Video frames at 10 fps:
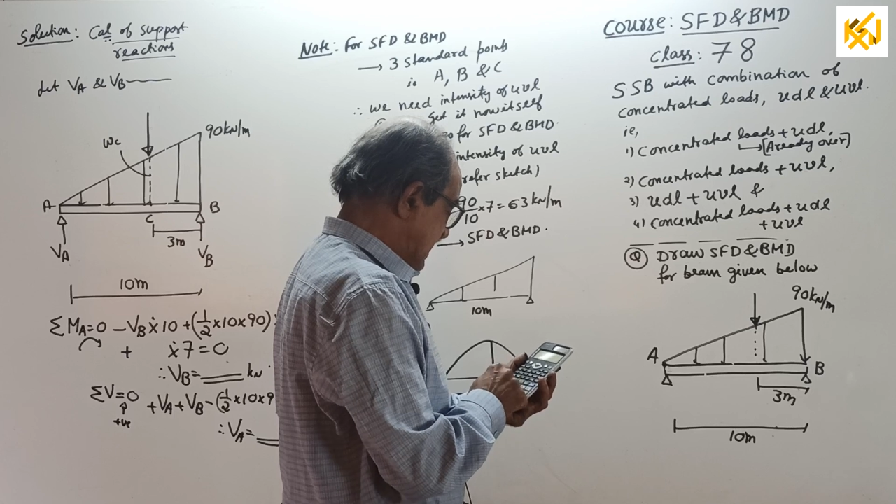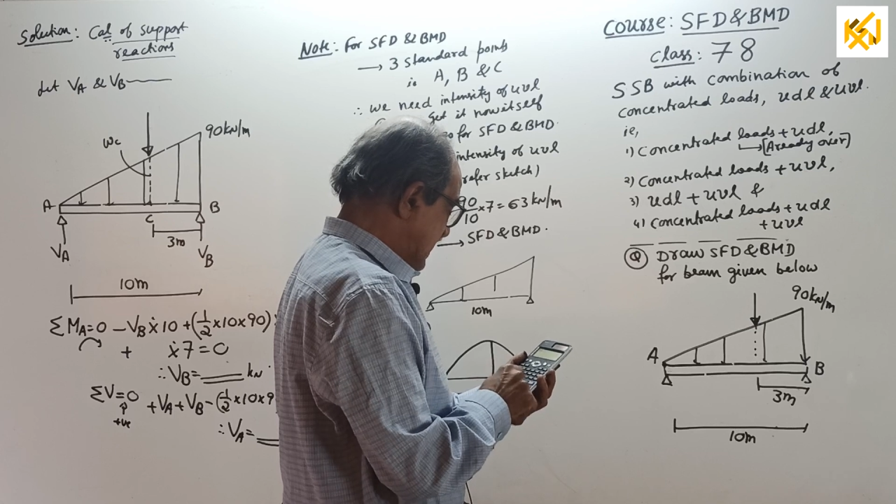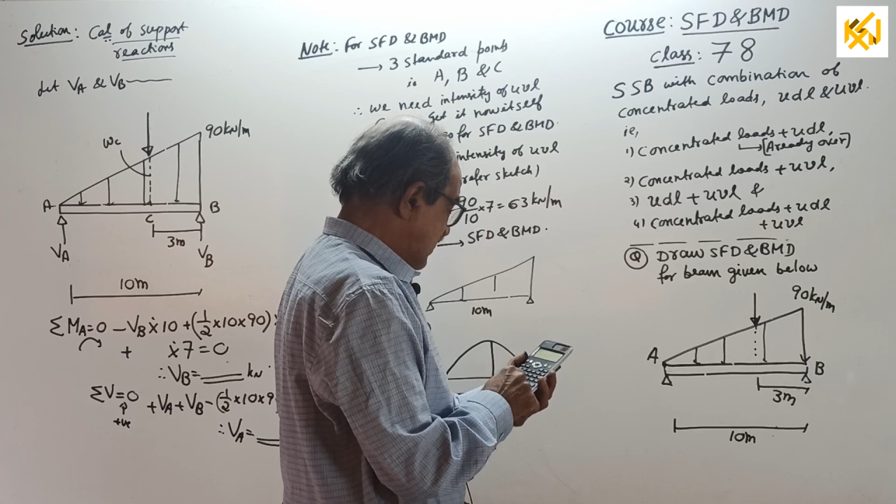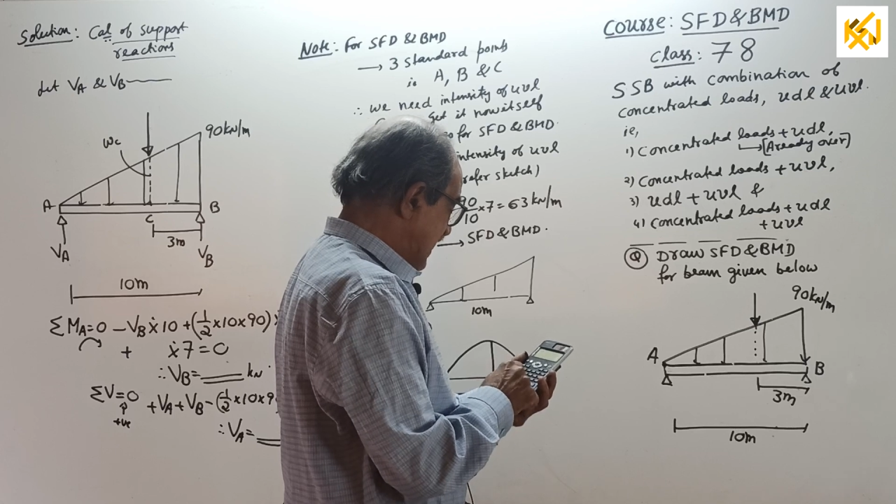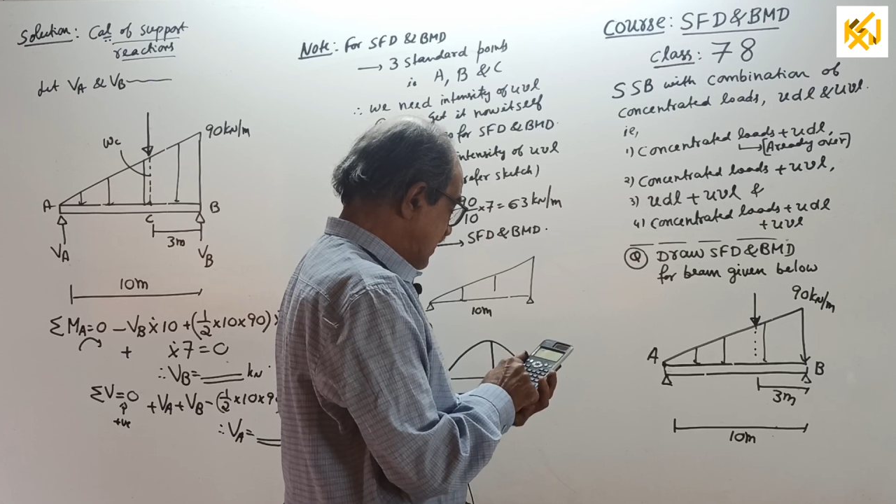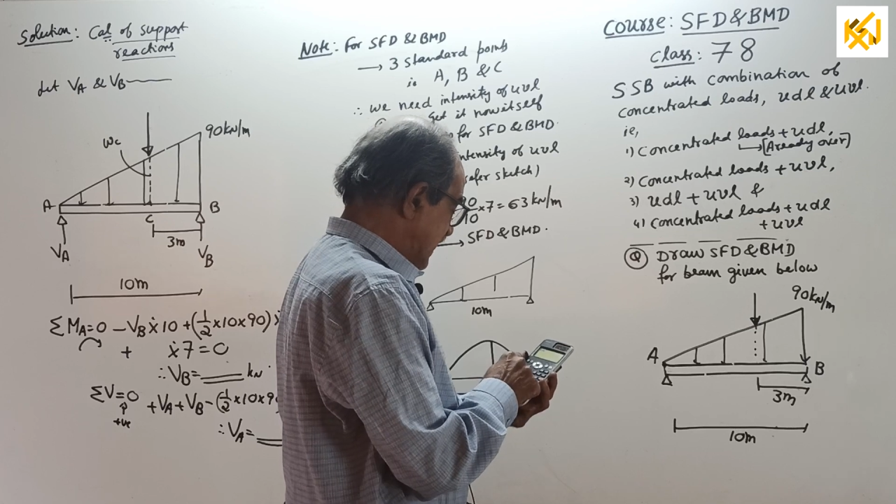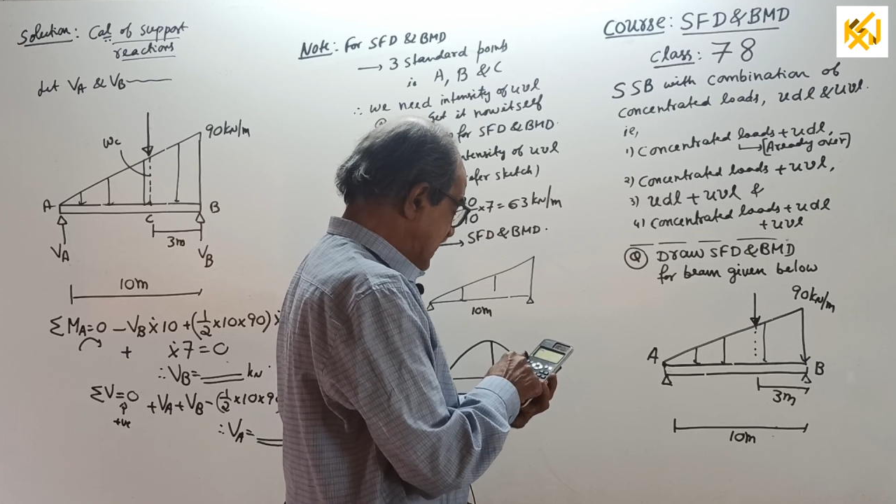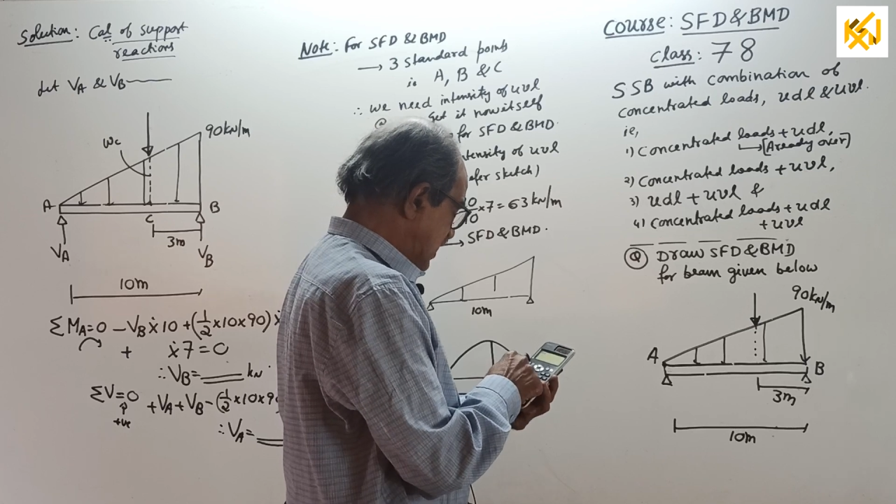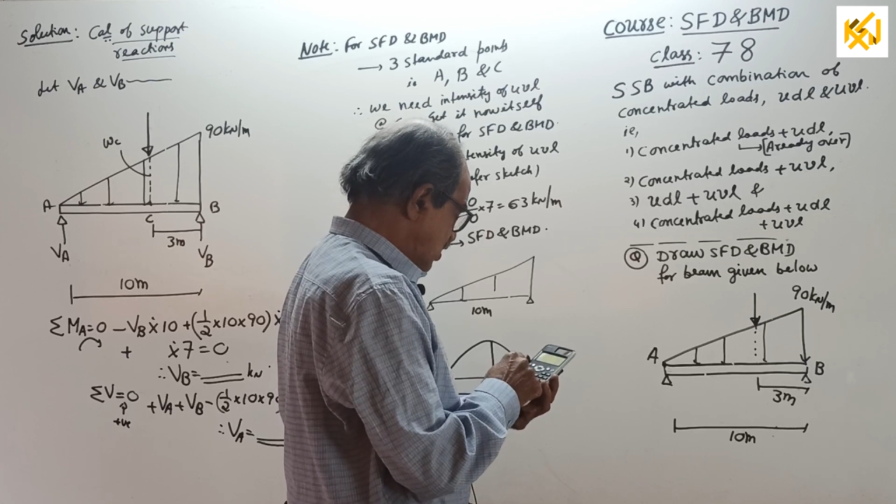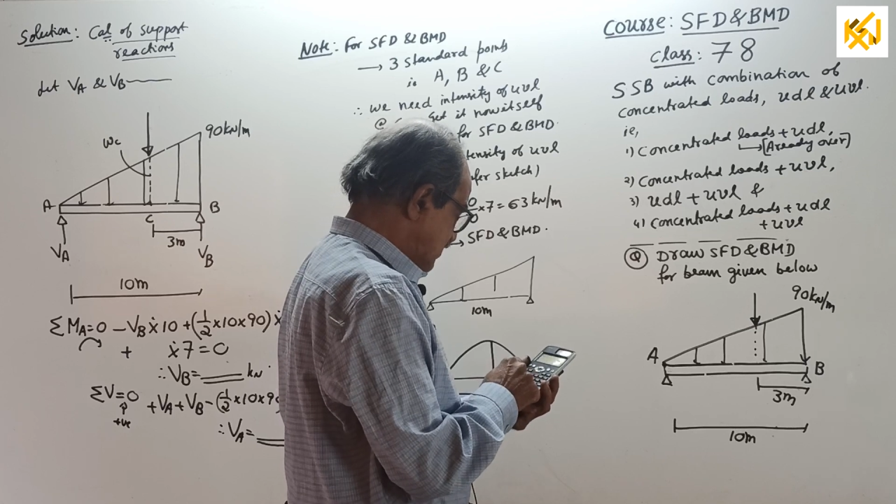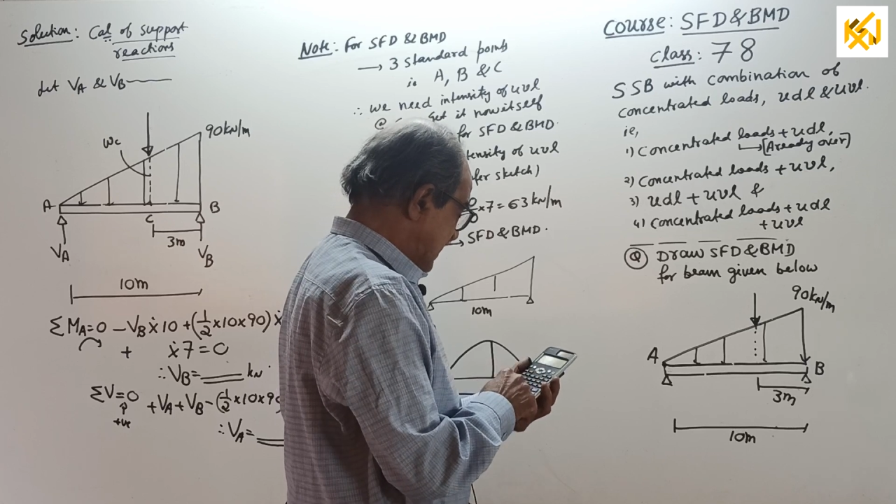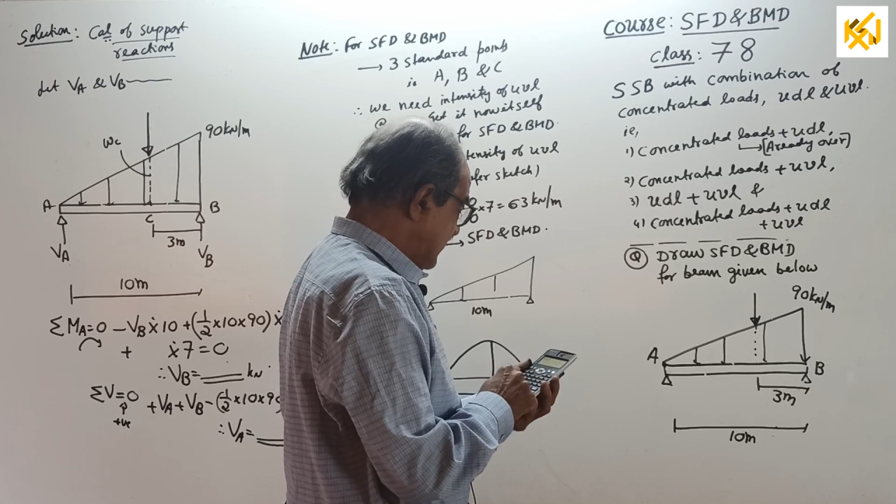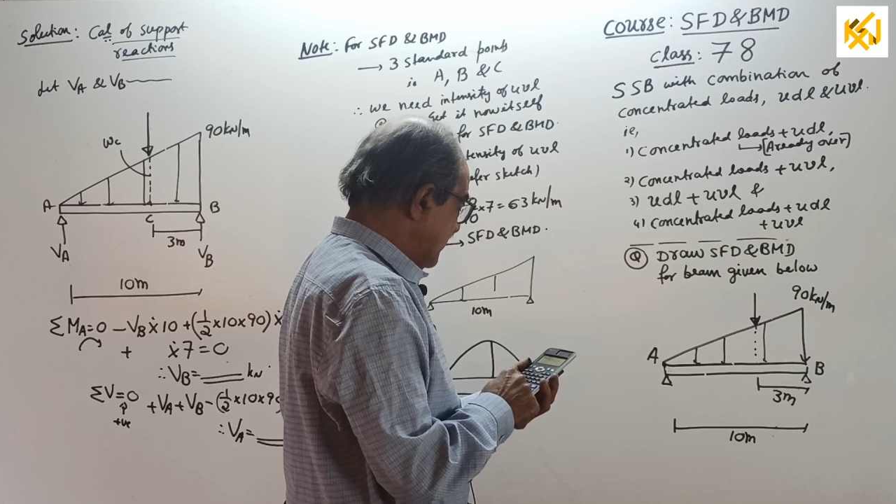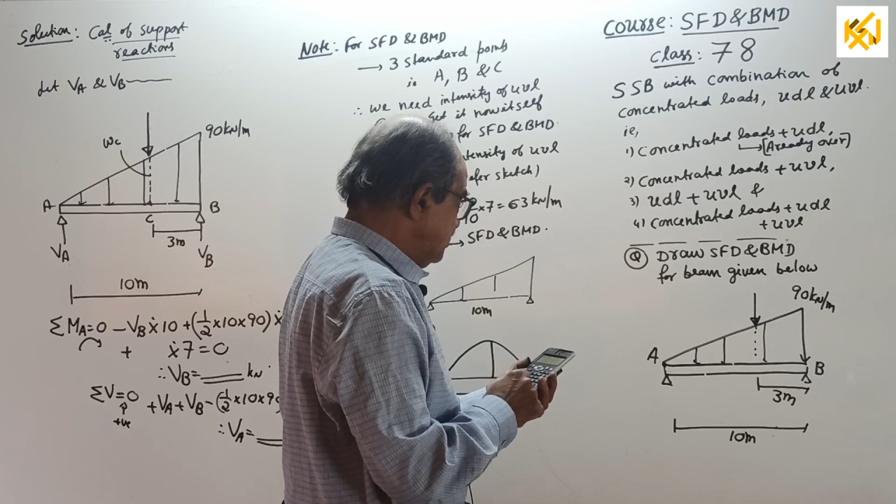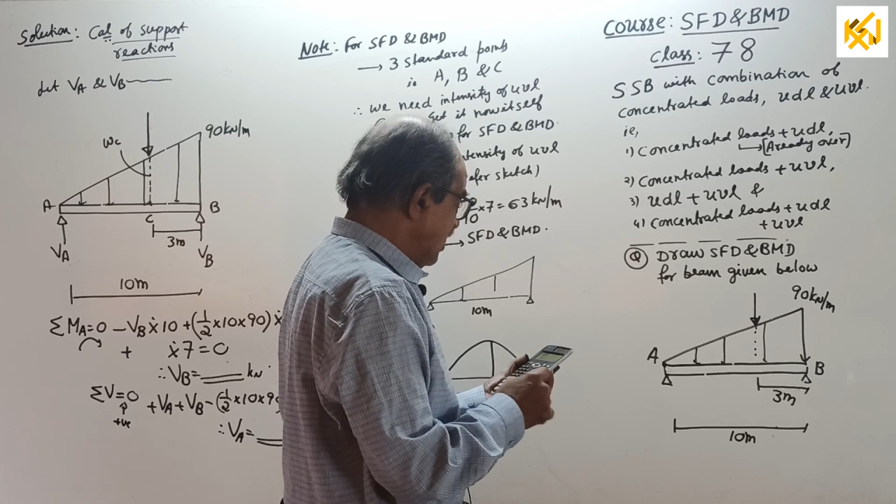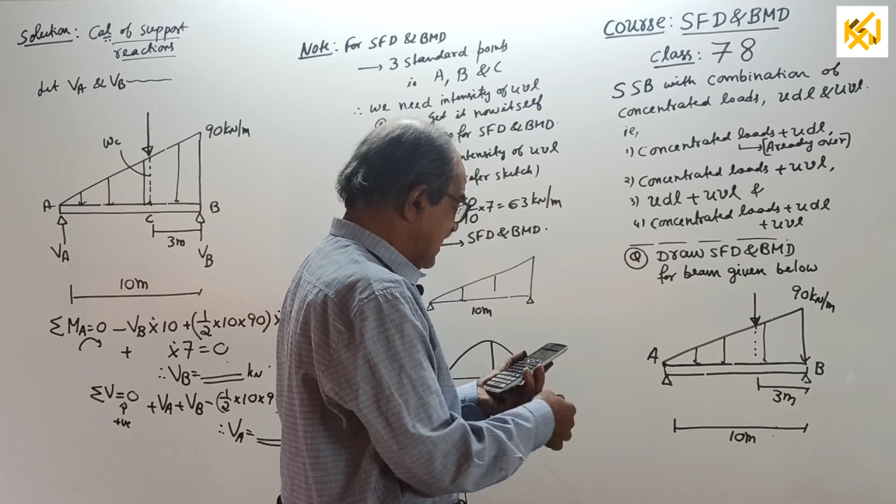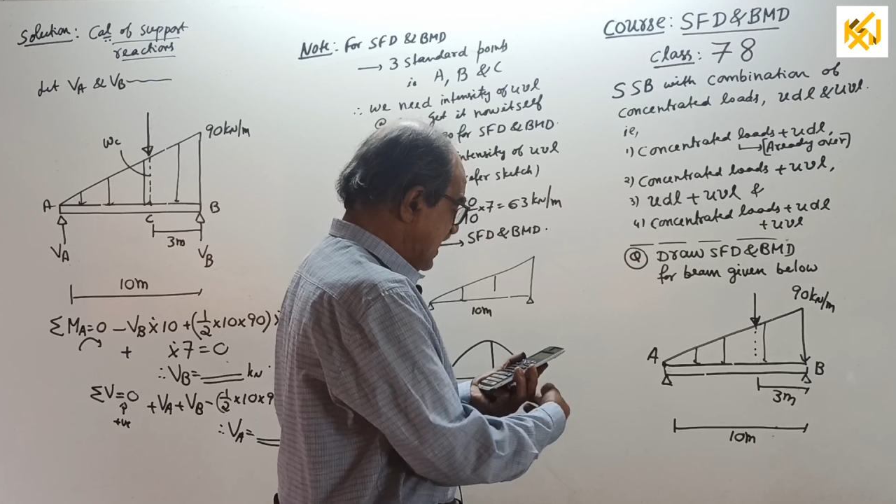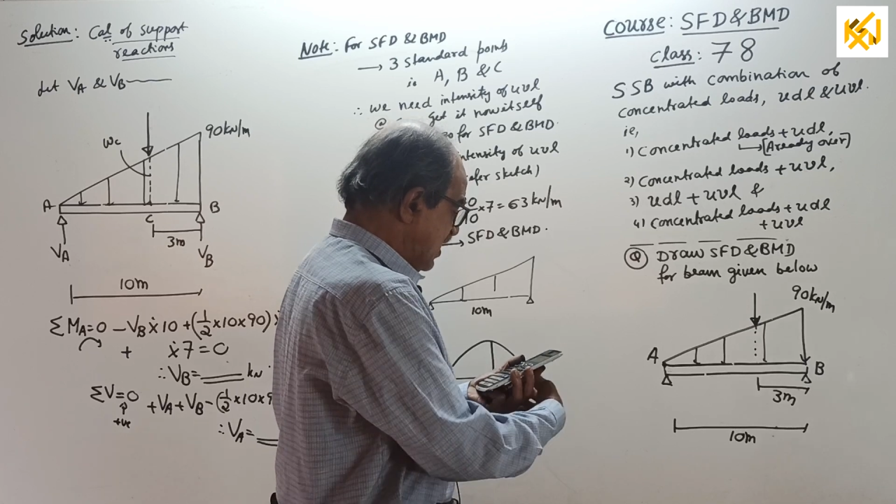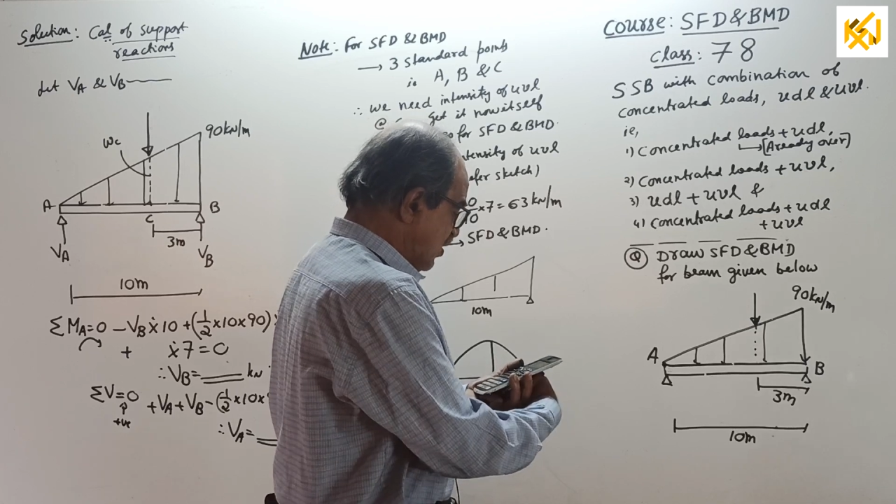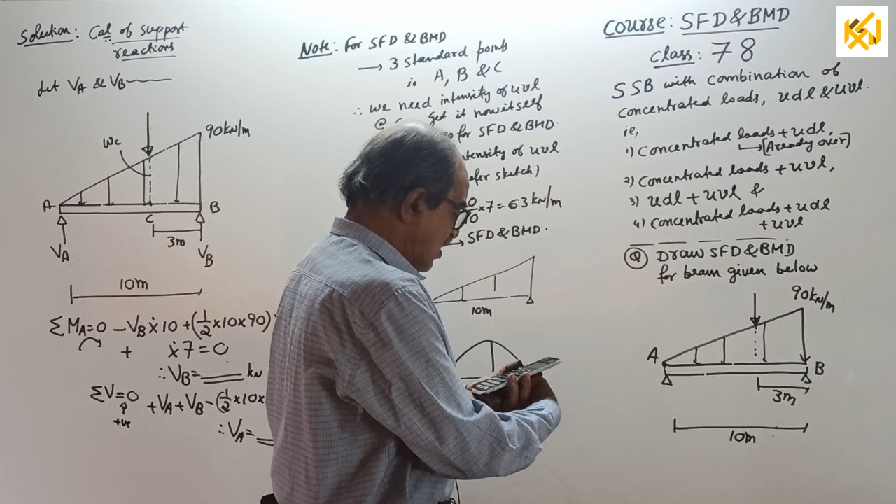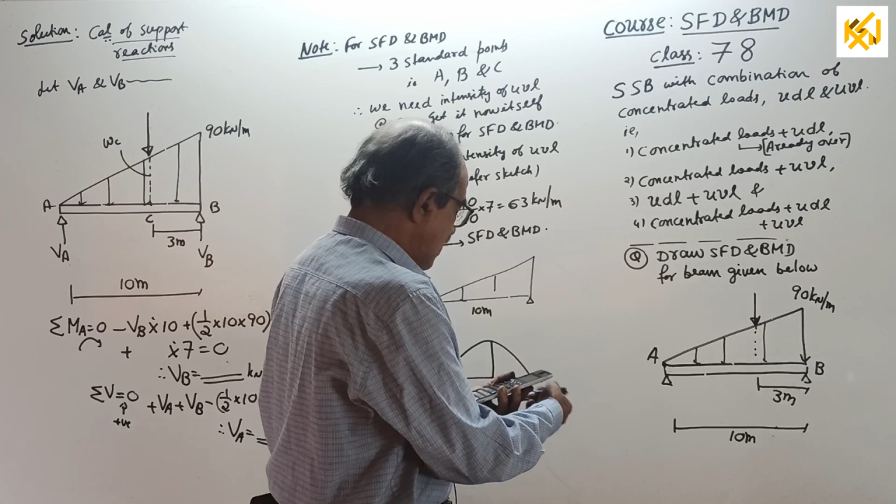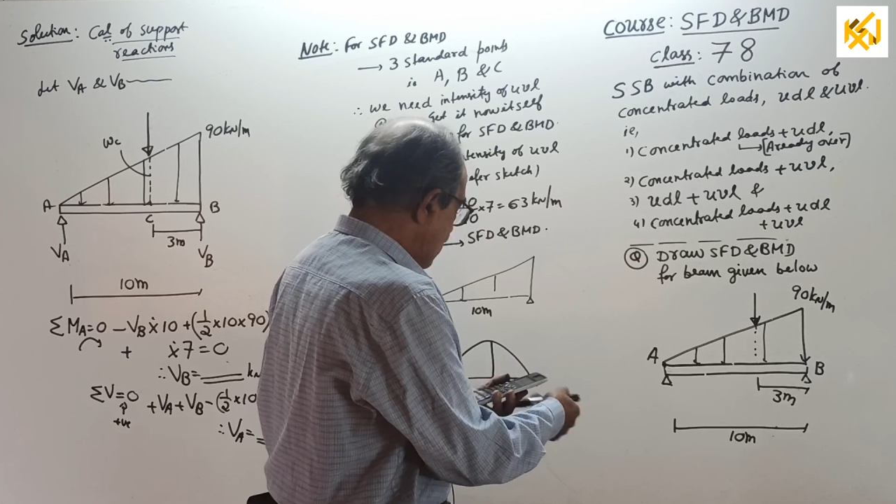divided by root 3. This you already know.